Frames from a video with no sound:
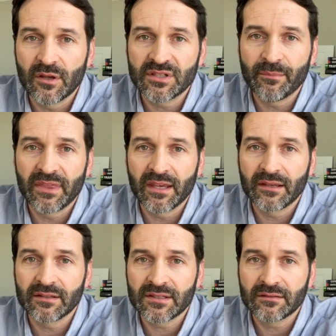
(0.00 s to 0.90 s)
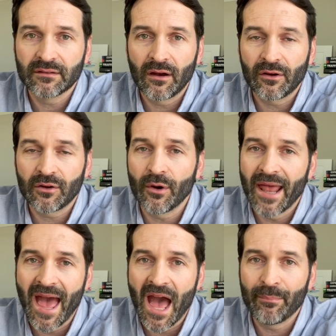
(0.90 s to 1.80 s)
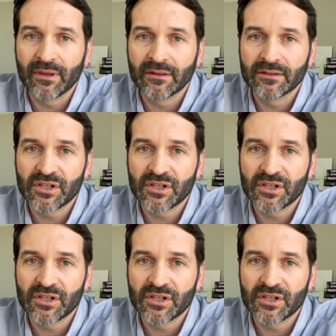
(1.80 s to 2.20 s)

some things are going to happen,